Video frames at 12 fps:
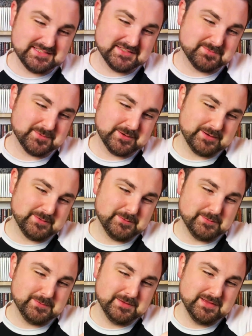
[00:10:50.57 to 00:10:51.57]
just pretty
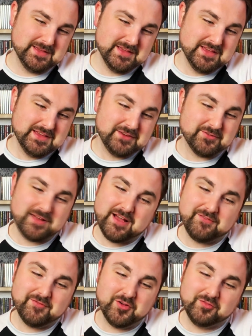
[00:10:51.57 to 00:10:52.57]
cool. You are
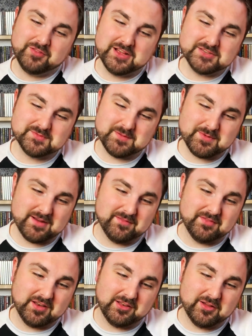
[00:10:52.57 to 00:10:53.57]
now a full-fledged member
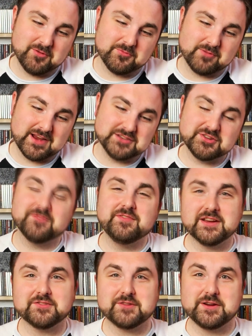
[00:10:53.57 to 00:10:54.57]
of the Lone Ranger
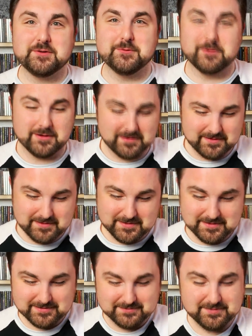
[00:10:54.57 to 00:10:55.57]
Victory Corps.
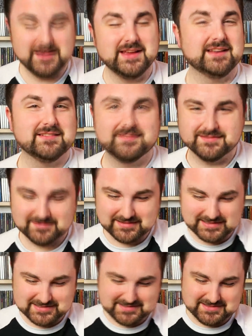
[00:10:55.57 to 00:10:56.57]
Man,
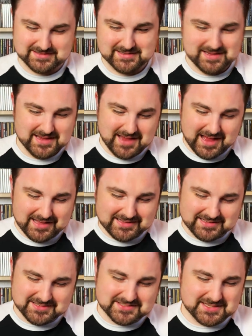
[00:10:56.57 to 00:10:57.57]
that's
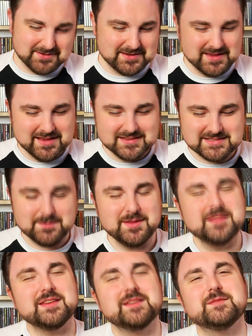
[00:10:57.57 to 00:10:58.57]
some
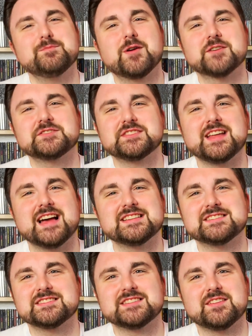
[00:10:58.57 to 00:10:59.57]
of the
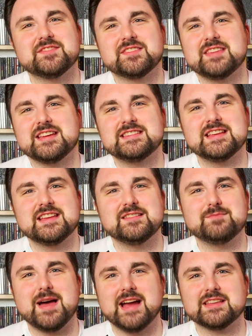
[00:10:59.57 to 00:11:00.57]
merchandise and stuff that they
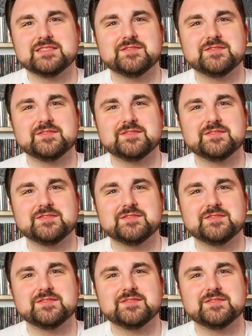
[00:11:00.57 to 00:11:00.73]
did back in the